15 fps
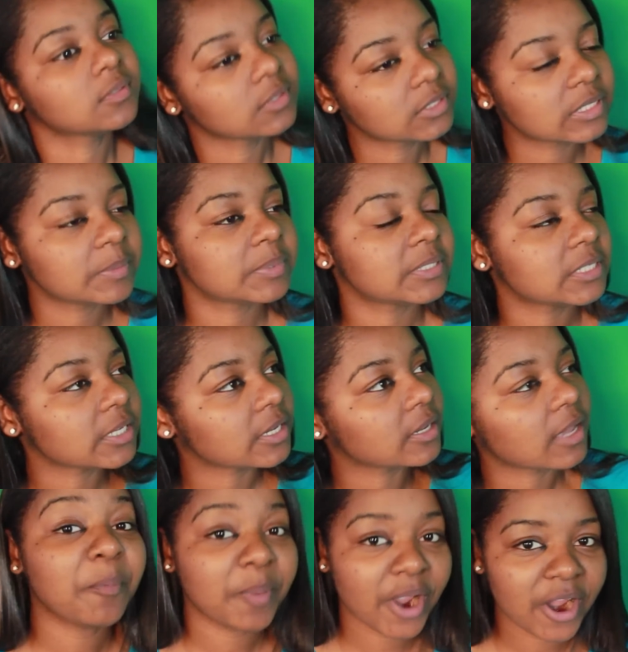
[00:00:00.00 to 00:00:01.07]
Sips tea.
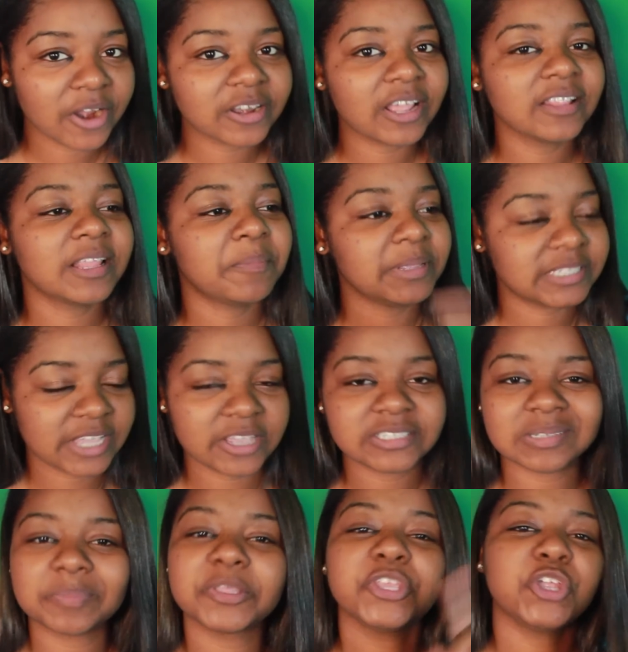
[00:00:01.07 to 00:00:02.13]
Young Bird, now let me tell you
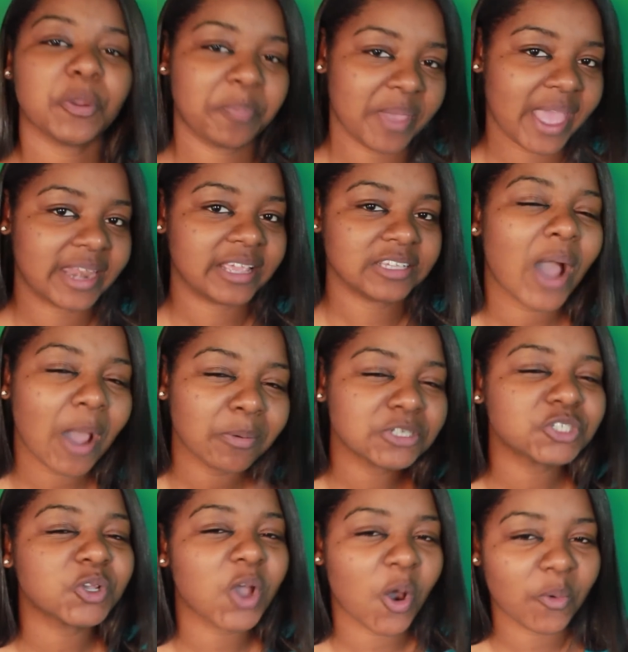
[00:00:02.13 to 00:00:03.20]
something, you're petty. Why would
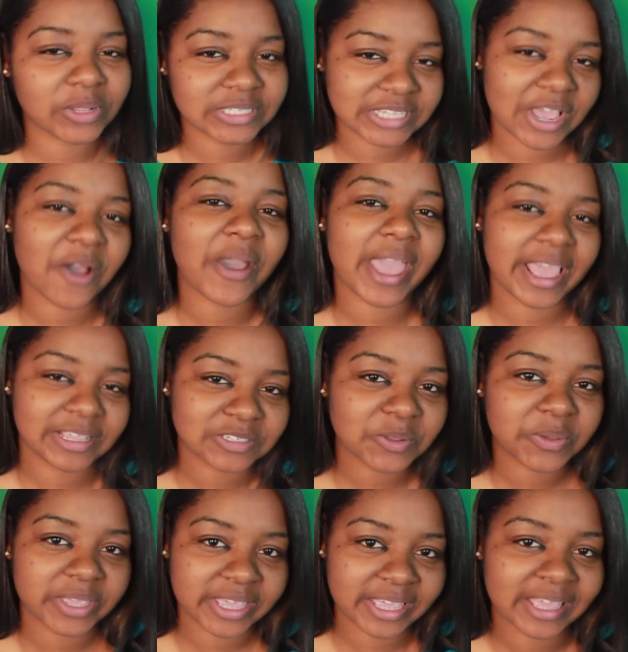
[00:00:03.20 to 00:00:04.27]
you go and tell
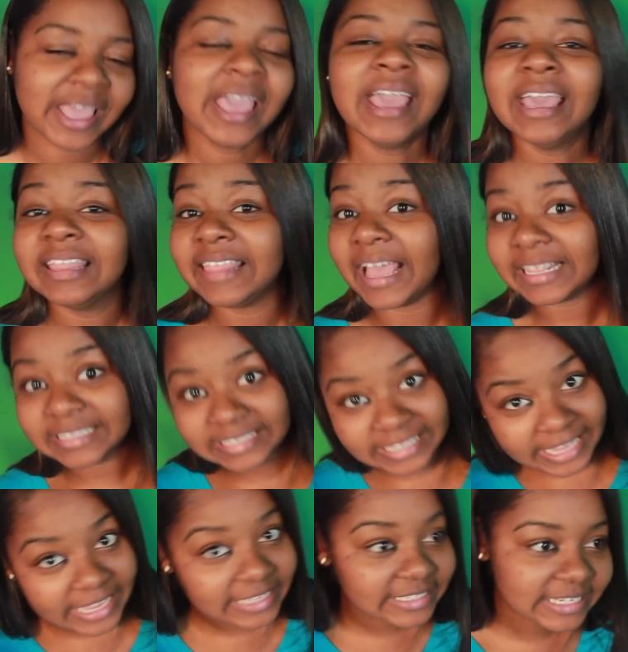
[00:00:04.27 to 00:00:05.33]
Hazel E that
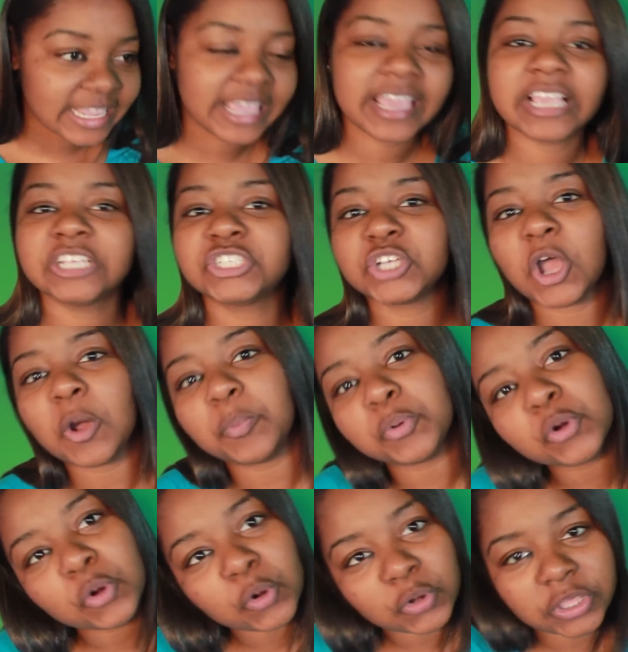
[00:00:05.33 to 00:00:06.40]
TT is your
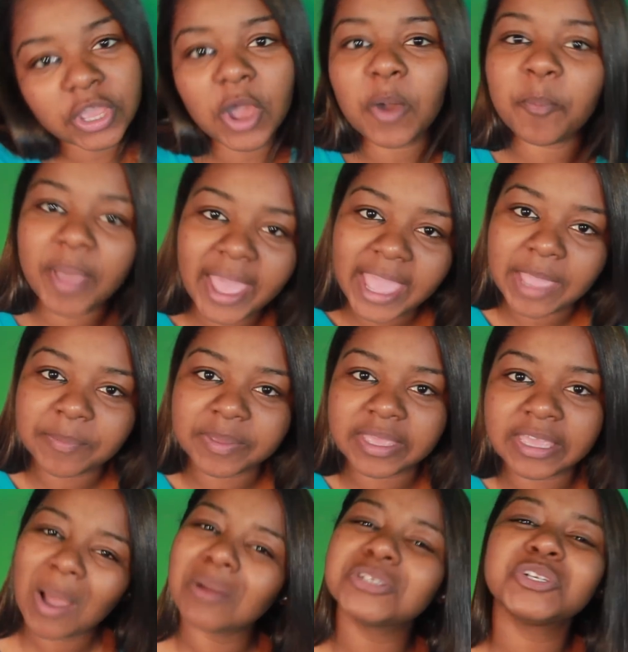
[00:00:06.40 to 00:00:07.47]
boo, your
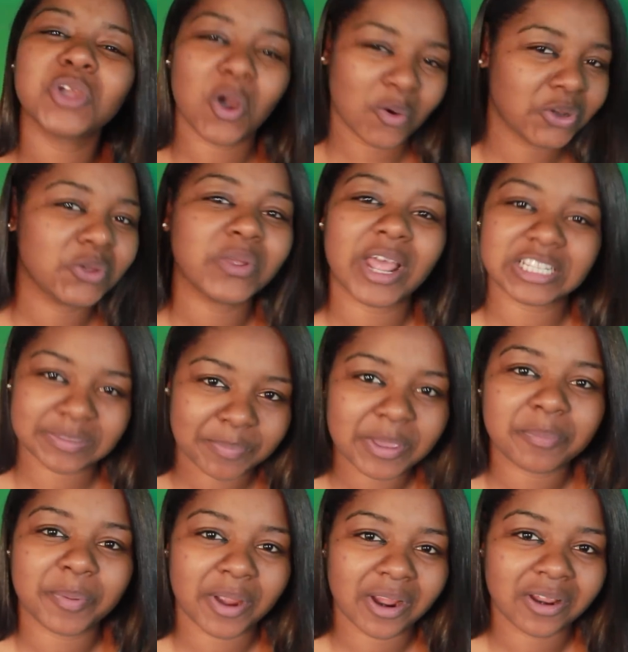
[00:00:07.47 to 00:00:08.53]
baby? Why would you go and do that to
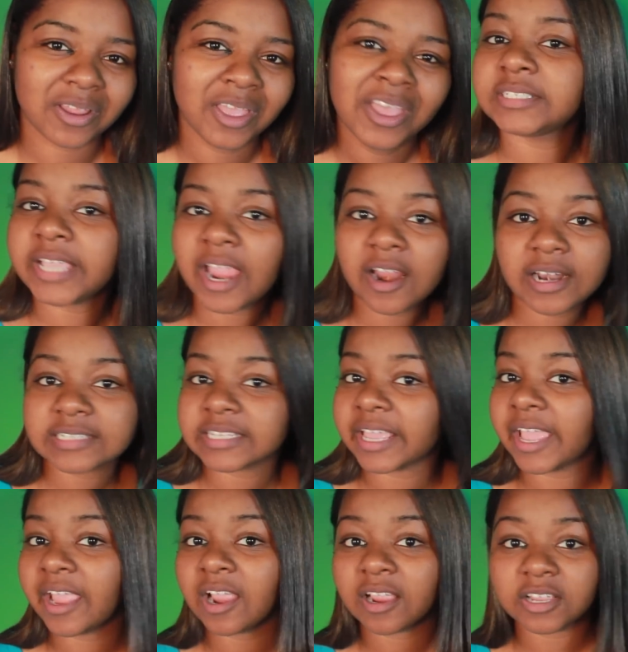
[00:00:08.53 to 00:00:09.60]
Big Bird? Tierra doesn't
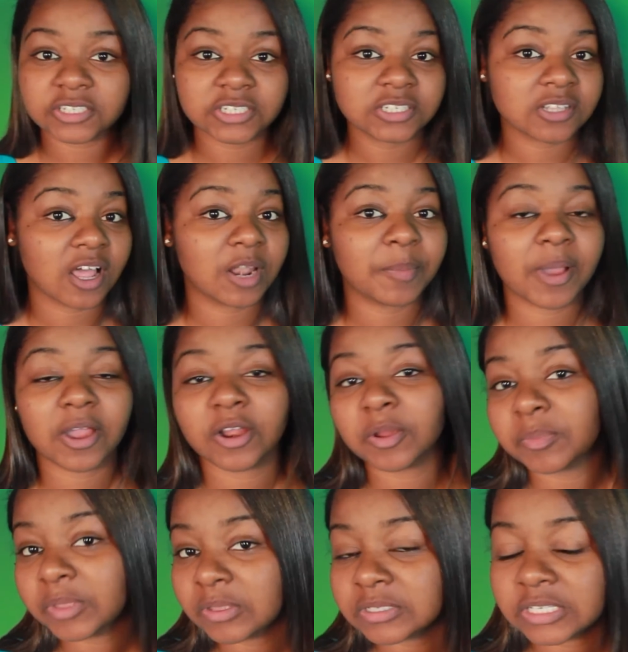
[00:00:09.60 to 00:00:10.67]
care because she's all about
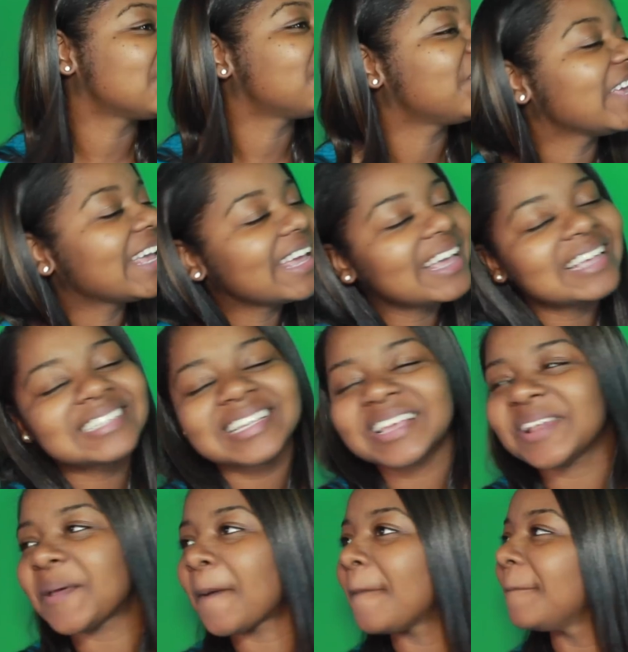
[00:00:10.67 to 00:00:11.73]
her music. Fizz
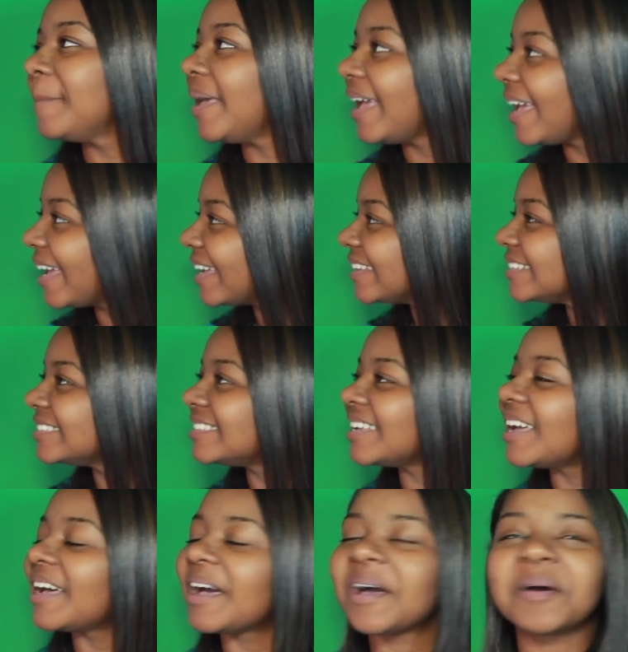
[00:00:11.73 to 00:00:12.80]
and
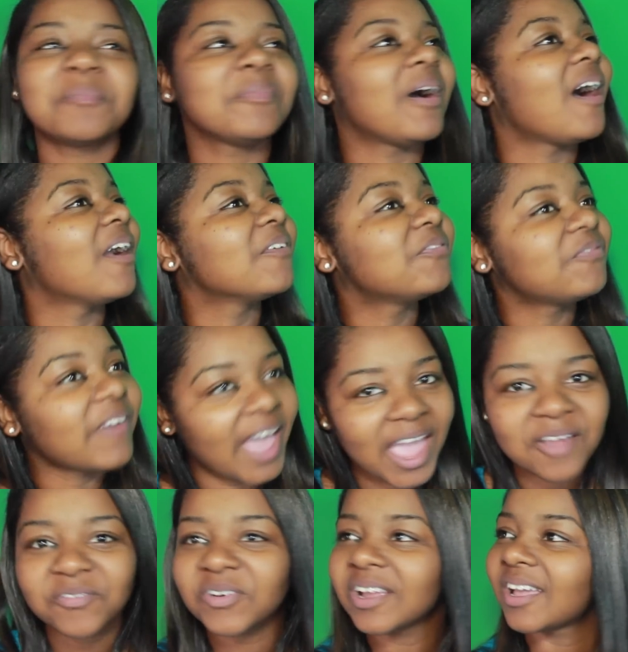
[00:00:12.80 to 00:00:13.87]
Amanda, our
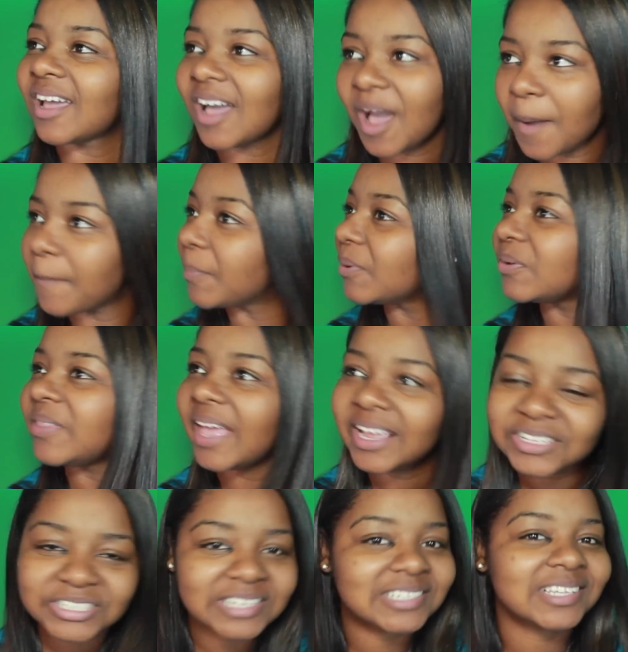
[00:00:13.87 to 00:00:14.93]
favorite couple,
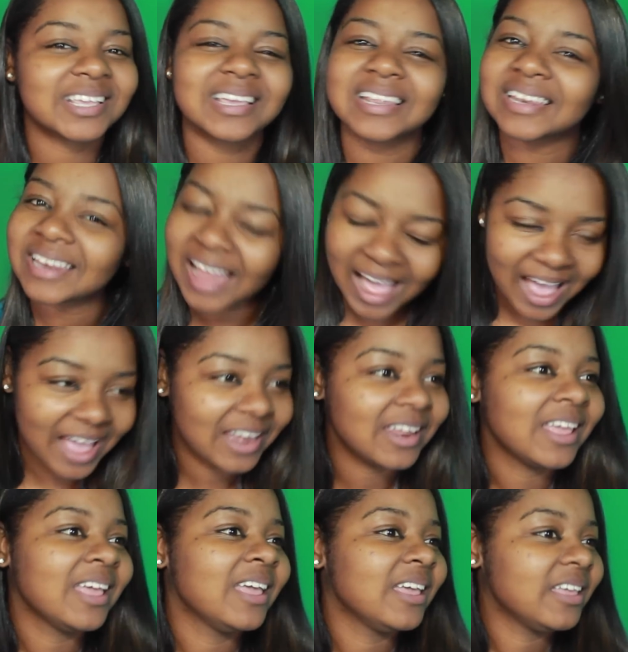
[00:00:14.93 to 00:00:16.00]
they just
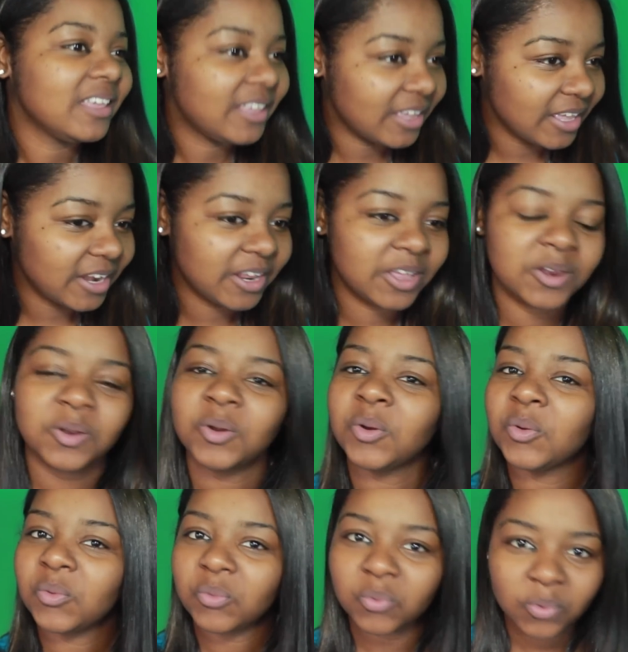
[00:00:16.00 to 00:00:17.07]
cannot get it
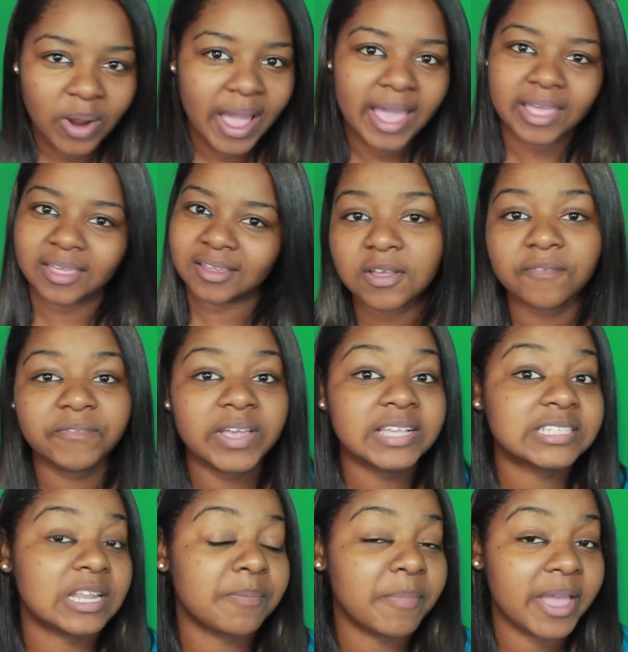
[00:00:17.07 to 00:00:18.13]
right. So
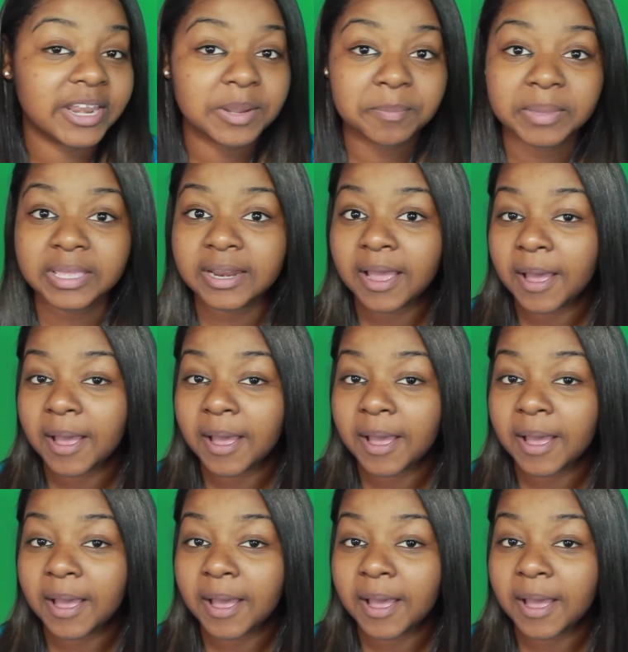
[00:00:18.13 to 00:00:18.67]
Fizz and Amanda meet